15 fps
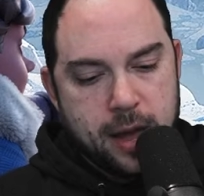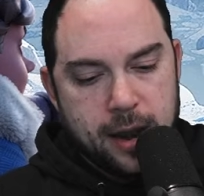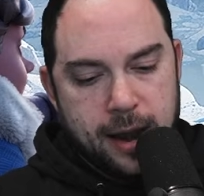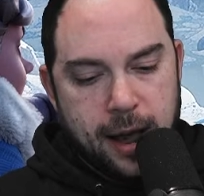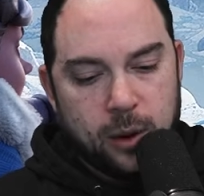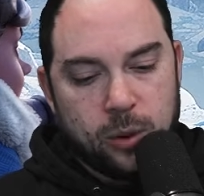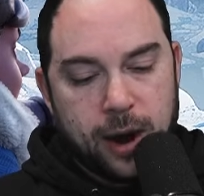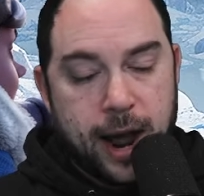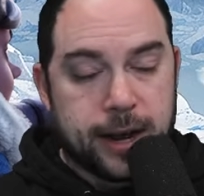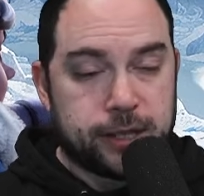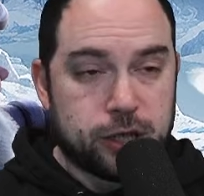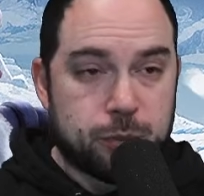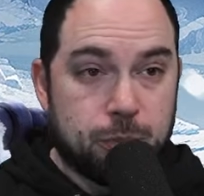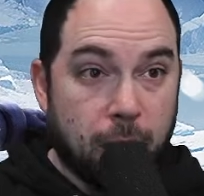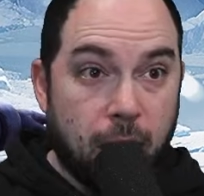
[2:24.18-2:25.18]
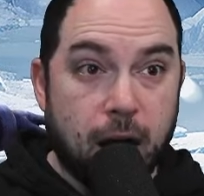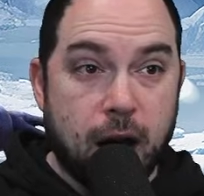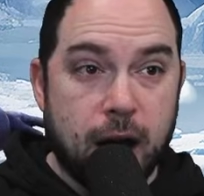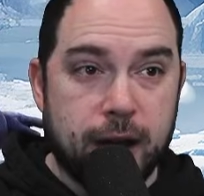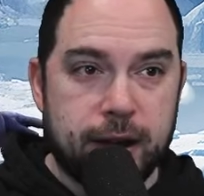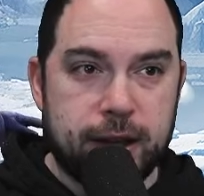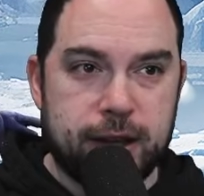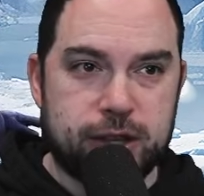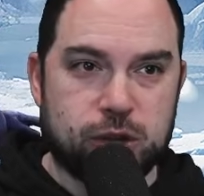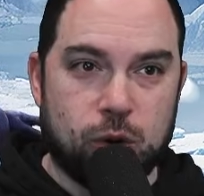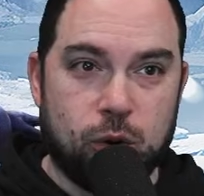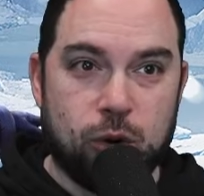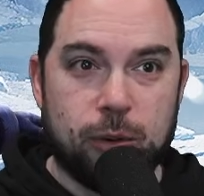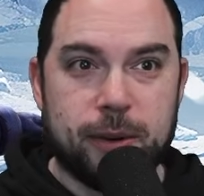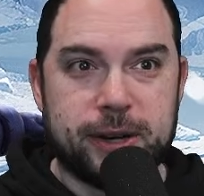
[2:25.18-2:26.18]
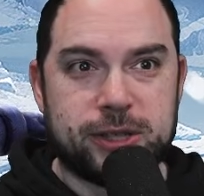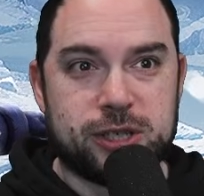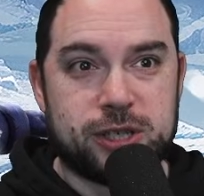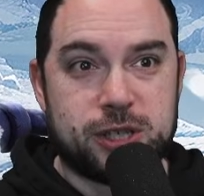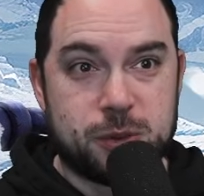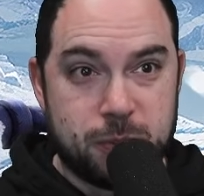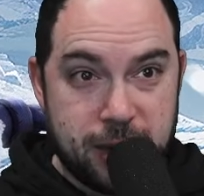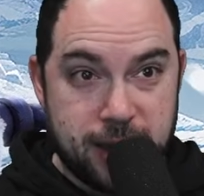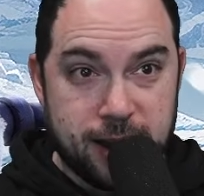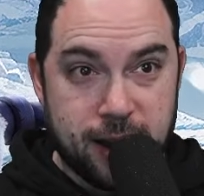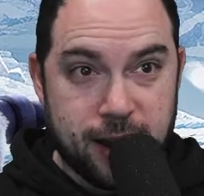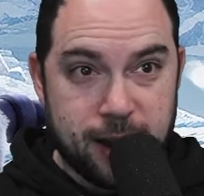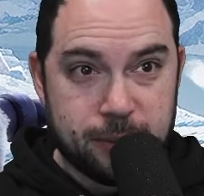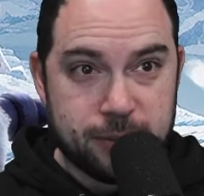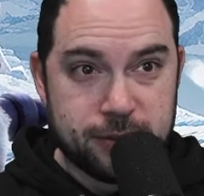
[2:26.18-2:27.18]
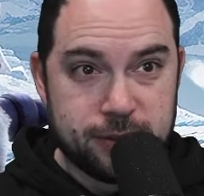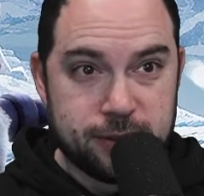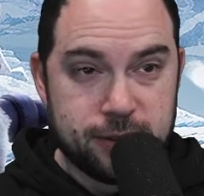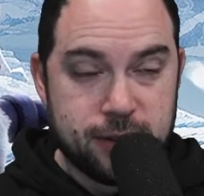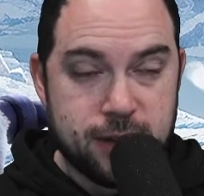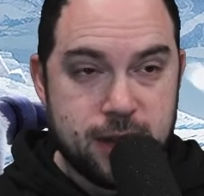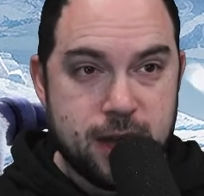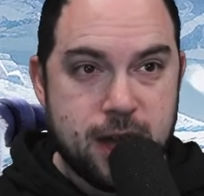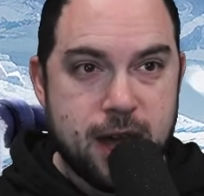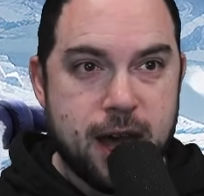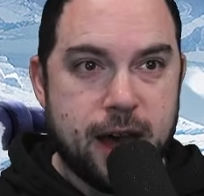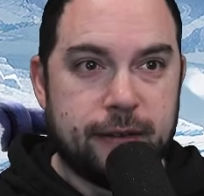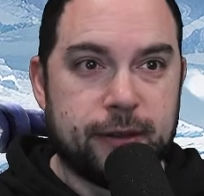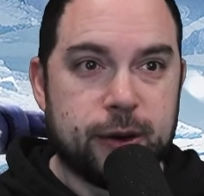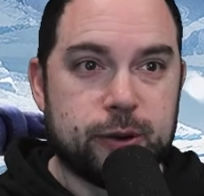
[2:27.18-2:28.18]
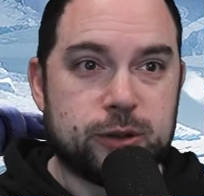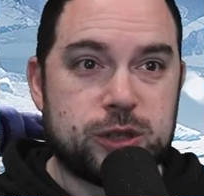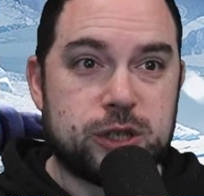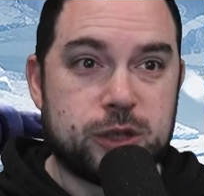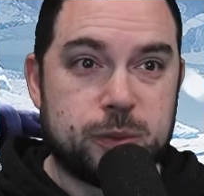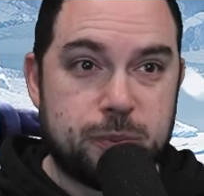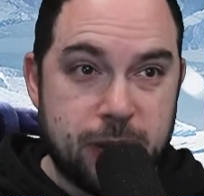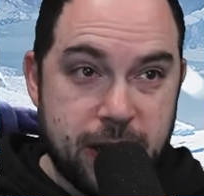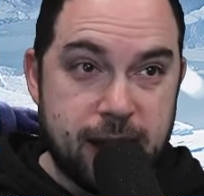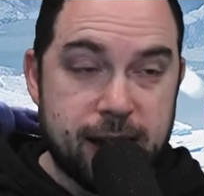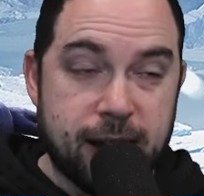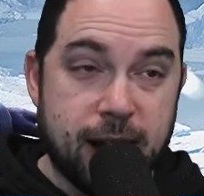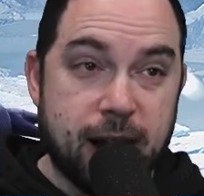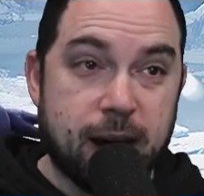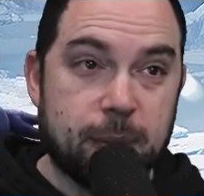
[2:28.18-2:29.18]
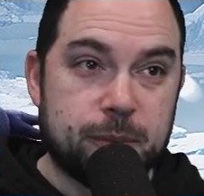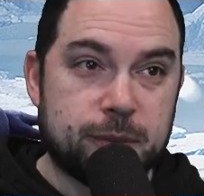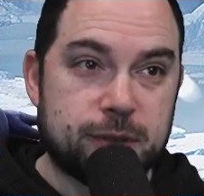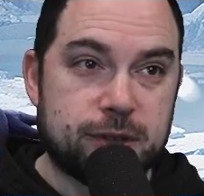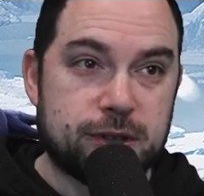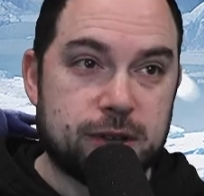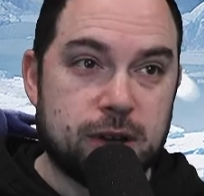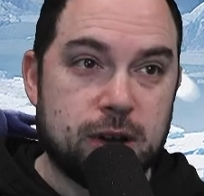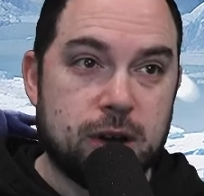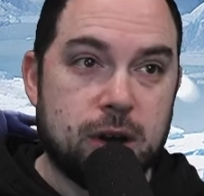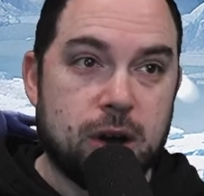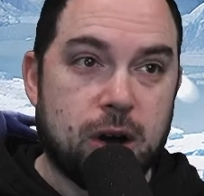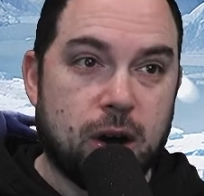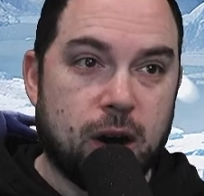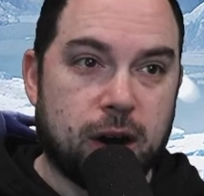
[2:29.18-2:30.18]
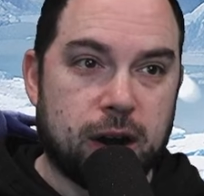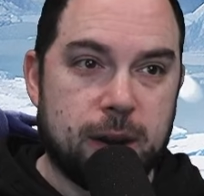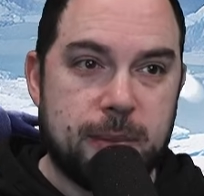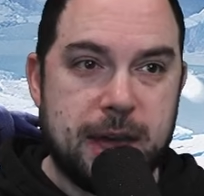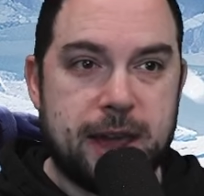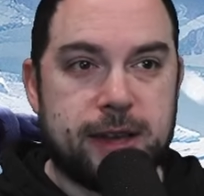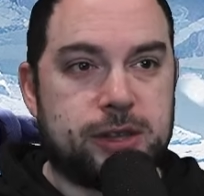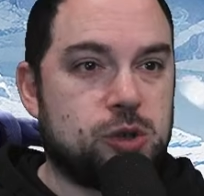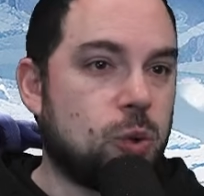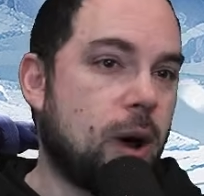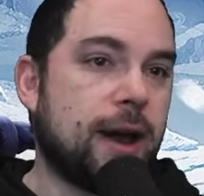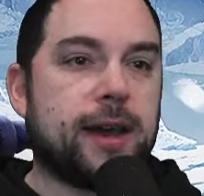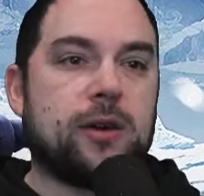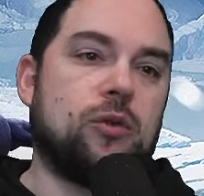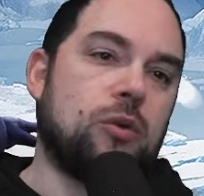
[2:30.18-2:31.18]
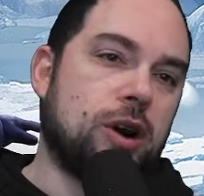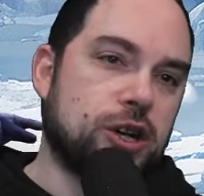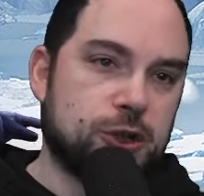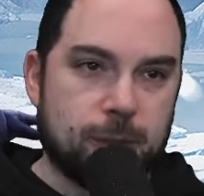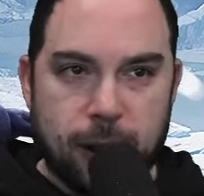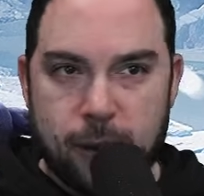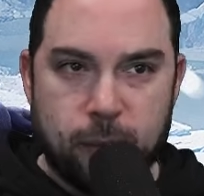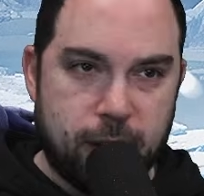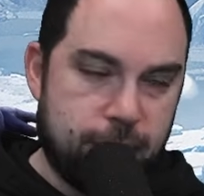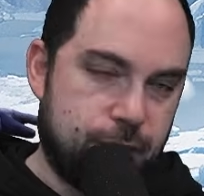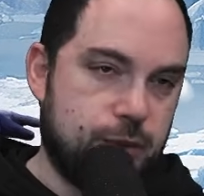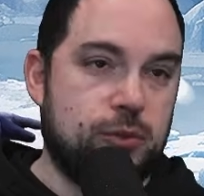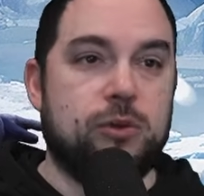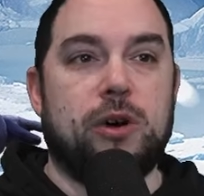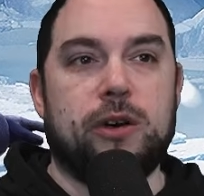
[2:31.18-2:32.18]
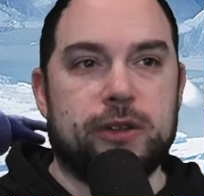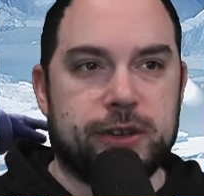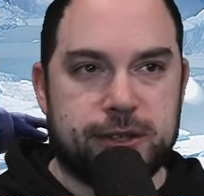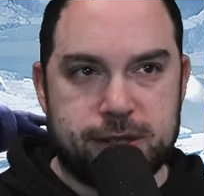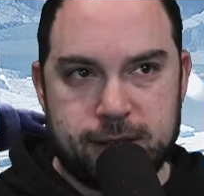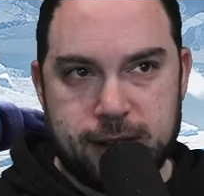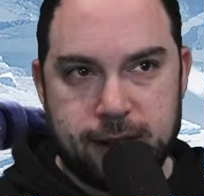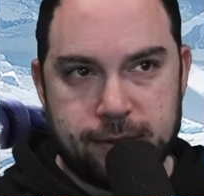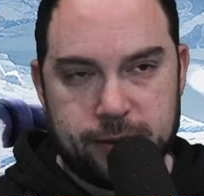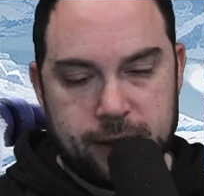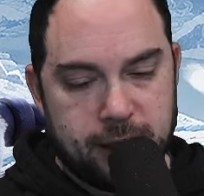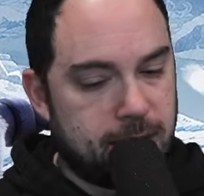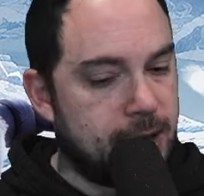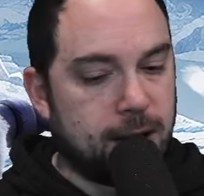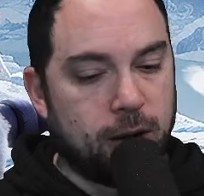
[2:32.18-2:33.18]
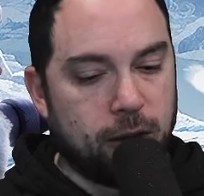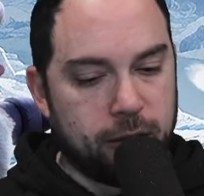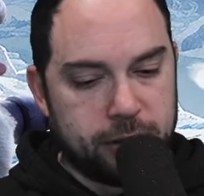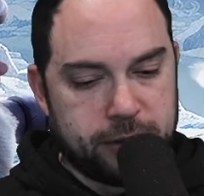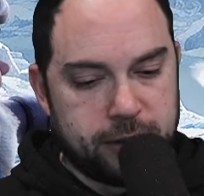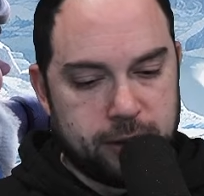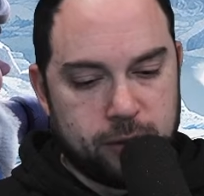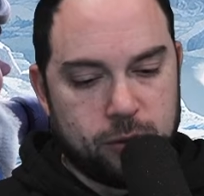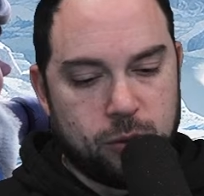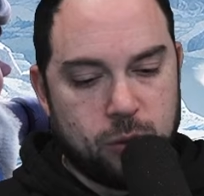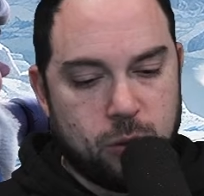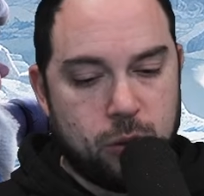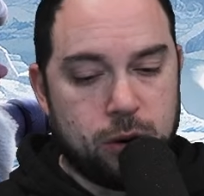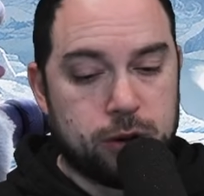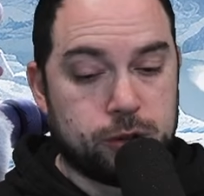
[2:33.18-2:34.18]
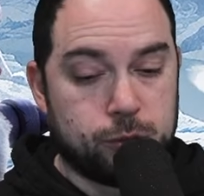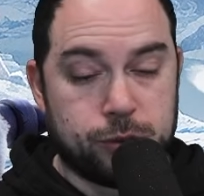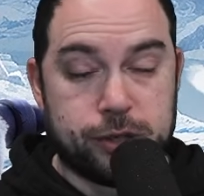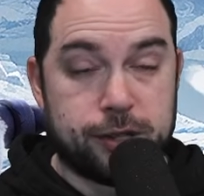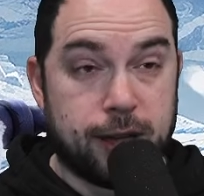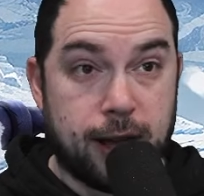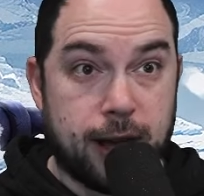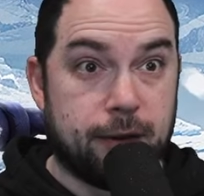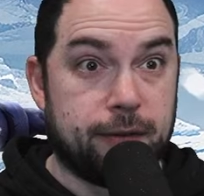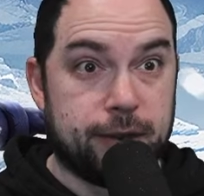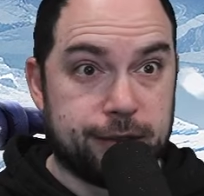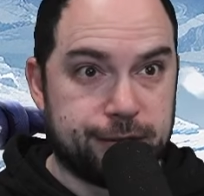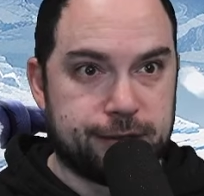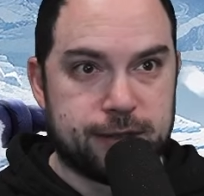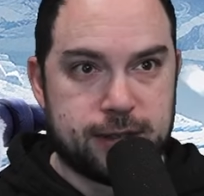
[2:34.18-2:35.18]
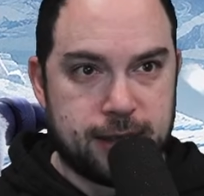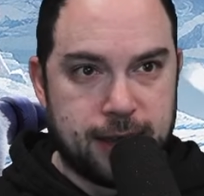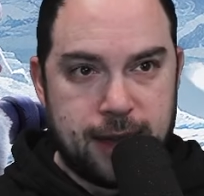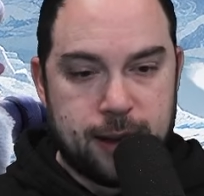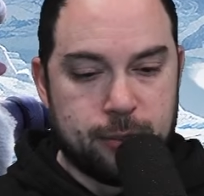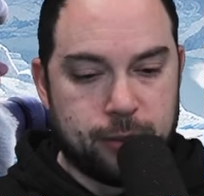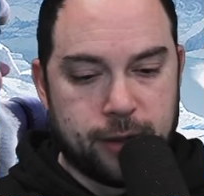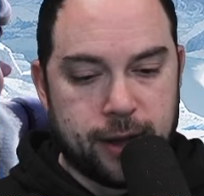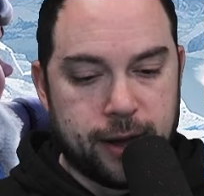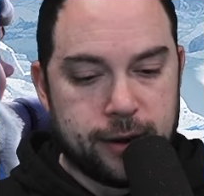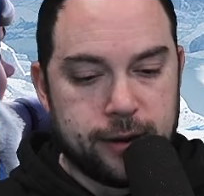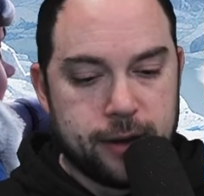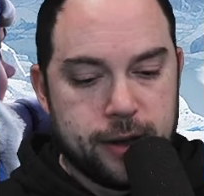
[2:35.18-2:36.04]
Now, what I just bought is a whole bunch of speed ups, and those speed ups are going to make it so I can rush my way through all this stuff and then get all the tiered rewards, which is obviously the game plan.